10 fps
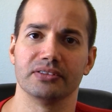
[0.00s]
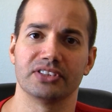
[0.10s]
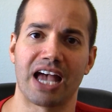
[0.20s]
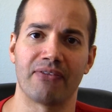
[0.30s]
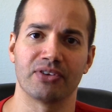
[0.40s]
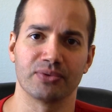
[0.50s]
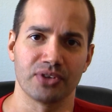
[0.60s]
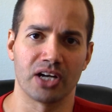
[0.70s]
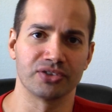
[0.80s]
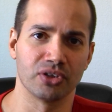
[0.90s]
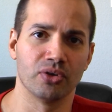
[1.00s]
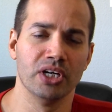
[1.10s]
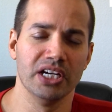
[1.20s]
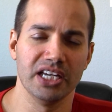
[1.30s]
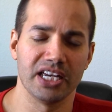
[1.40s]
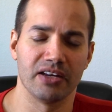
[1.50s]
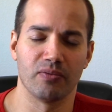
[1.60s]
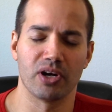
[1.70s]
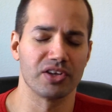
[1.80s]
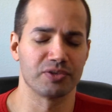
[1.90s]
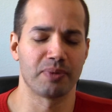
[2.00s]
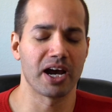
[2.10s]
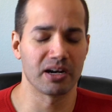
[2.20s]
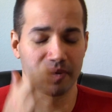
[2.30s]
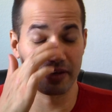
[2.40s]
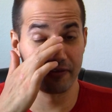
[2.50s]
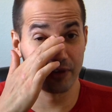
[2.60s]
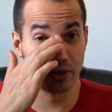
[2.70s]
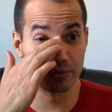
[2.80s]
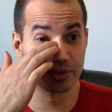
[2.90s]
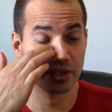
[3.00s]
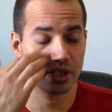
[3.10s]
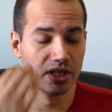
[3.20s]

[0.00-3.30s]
Savage was also in one of the Spider-Man films.